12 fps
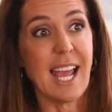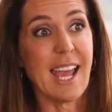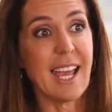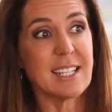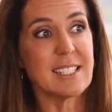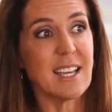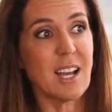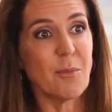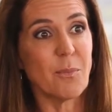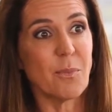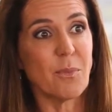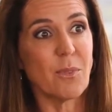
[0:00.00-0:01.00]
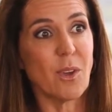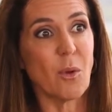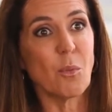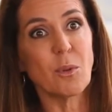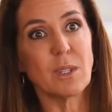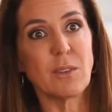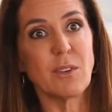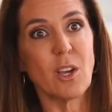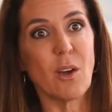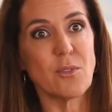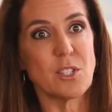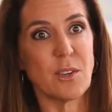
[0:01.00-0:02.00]
And, we were
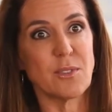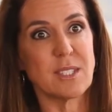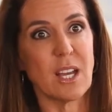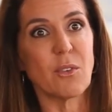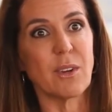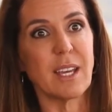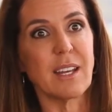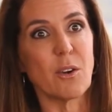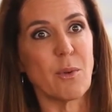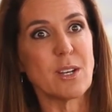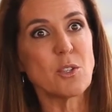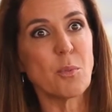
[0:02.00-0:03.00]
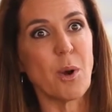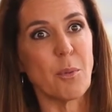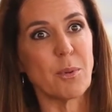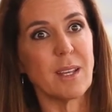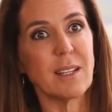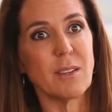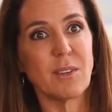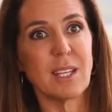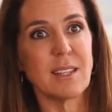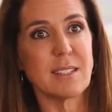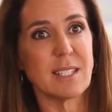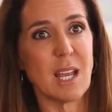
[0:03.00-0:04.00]
living off Jeff's salary in a rental property,
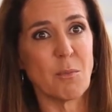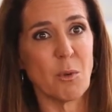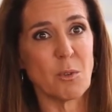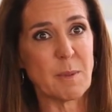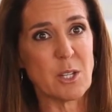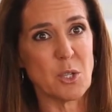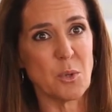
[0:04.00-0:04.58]
living in the same room as my